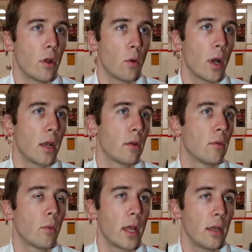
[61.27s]
know what
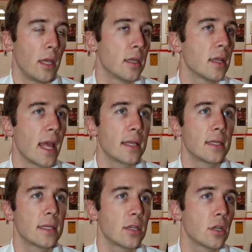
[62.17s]
went into that
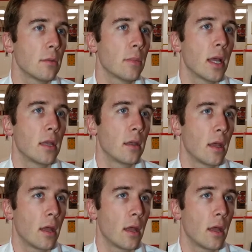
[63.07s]
decision, but